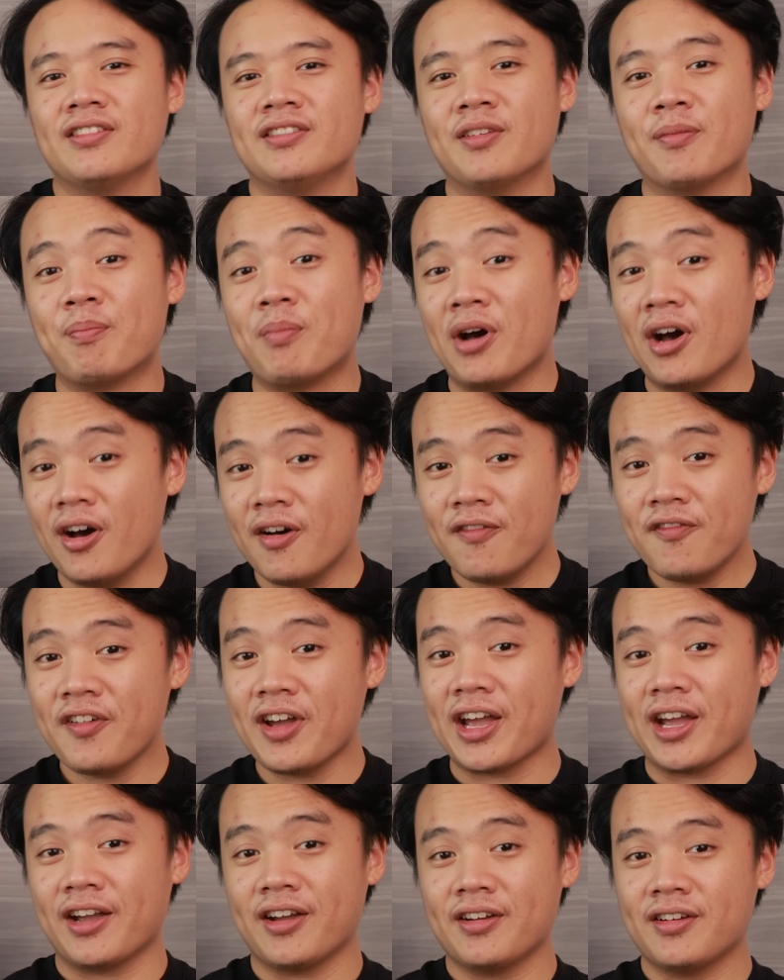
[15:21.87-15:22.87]
the
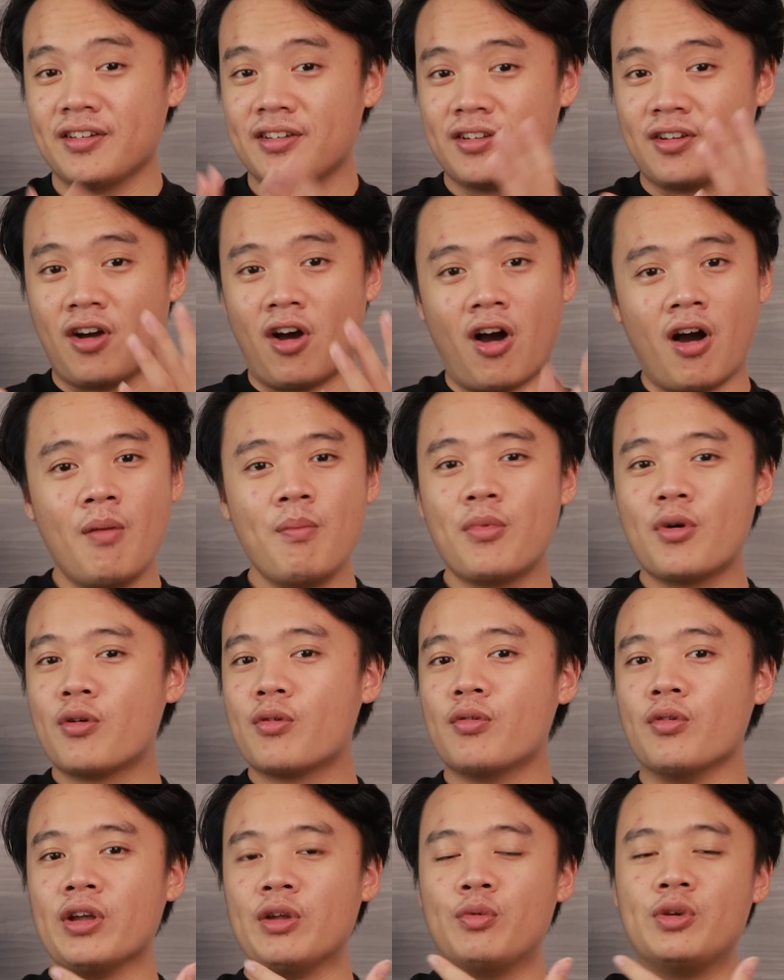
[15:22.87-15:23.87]
perfect
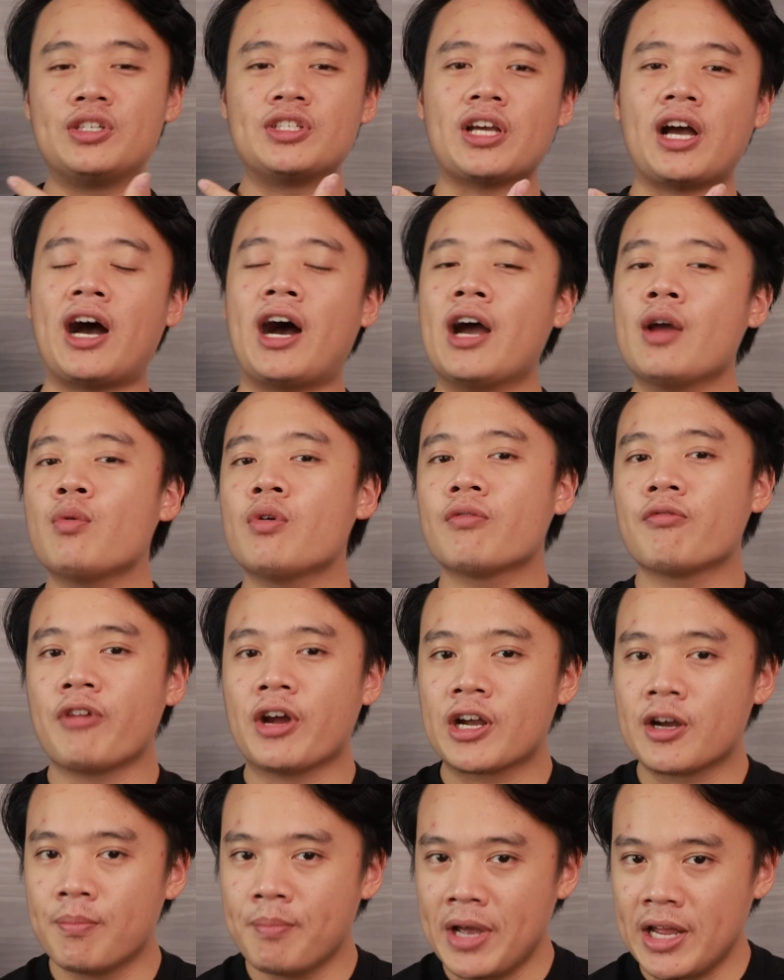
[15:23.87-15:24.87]
combo which I would
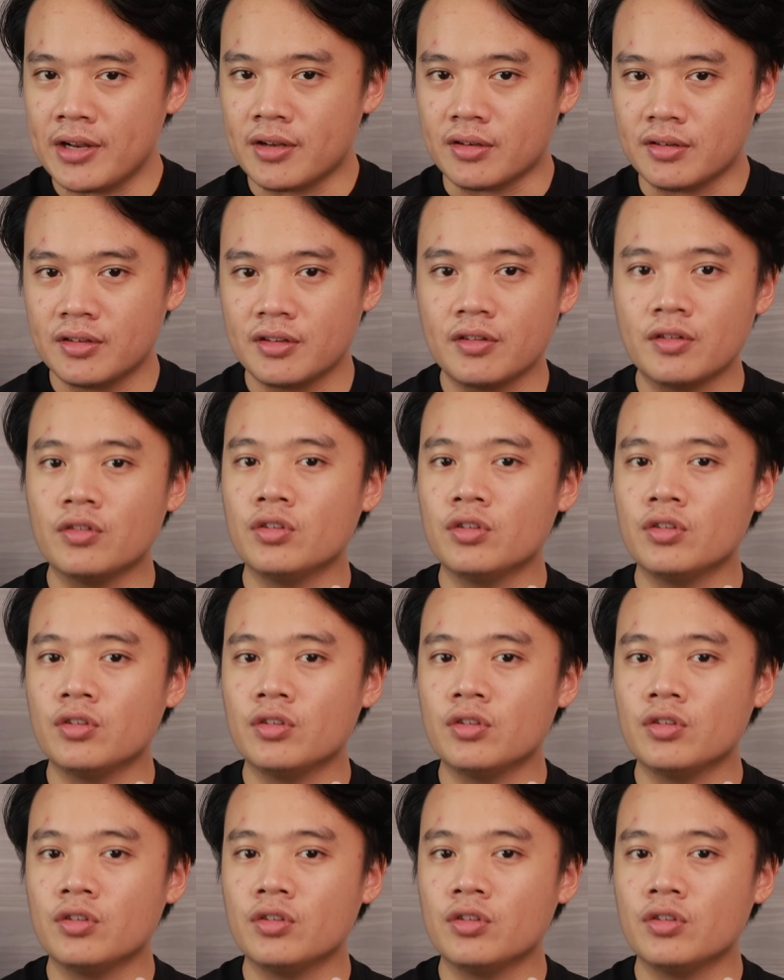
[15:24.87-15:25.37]
recommend